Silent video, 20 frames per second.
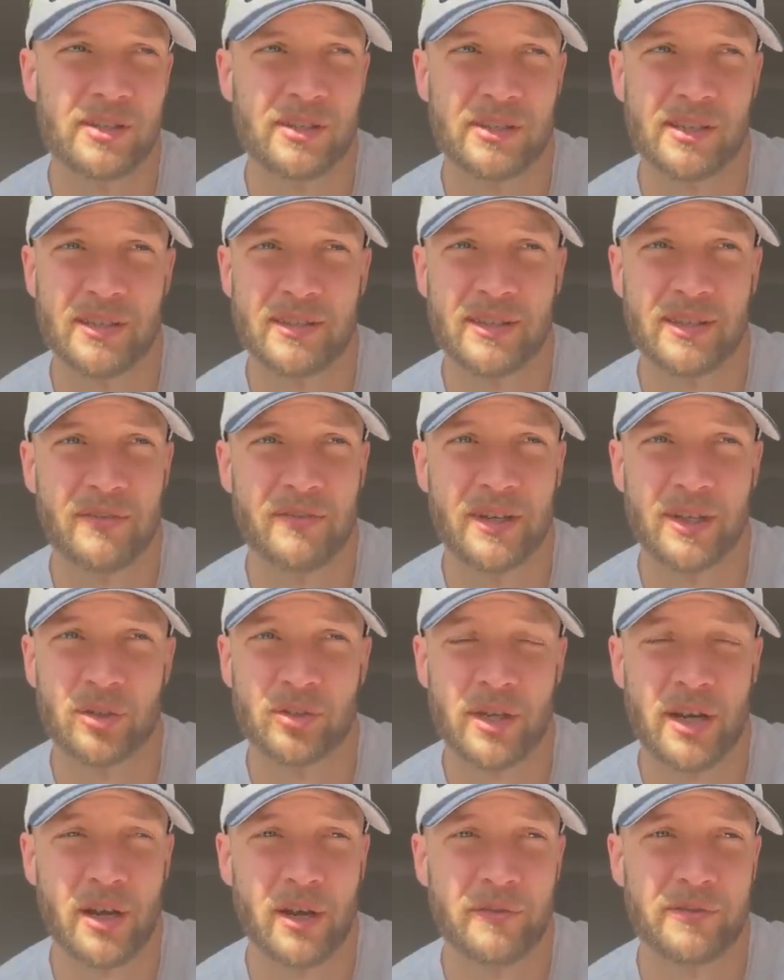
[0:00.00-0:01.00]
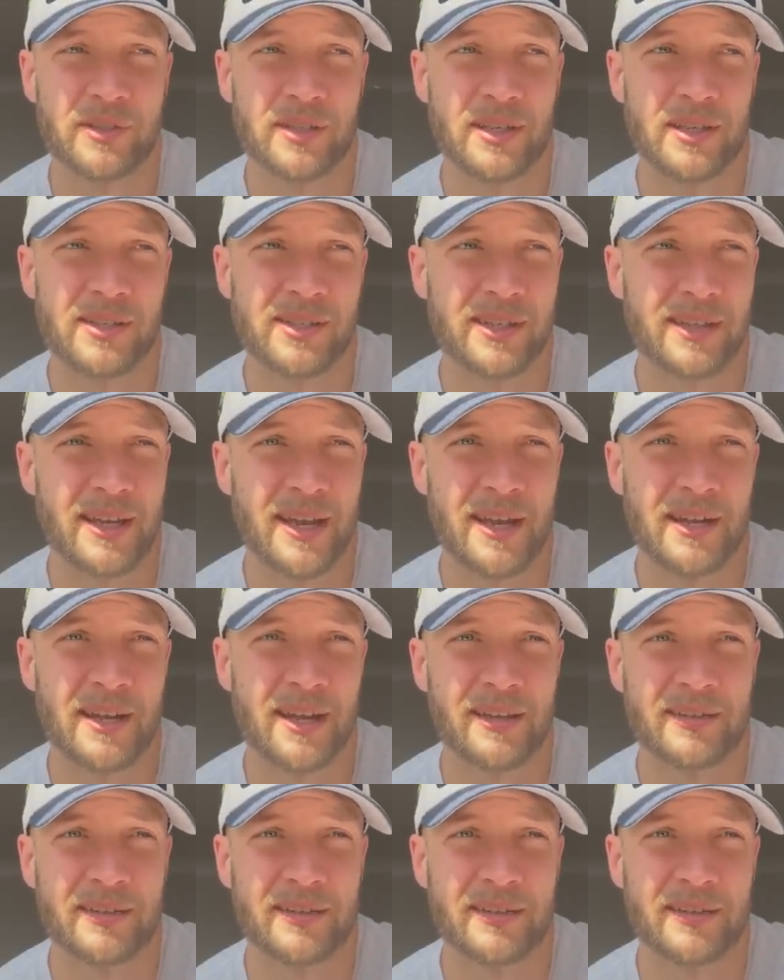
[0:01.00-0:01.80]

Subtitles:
because I think they've had a great offseason again.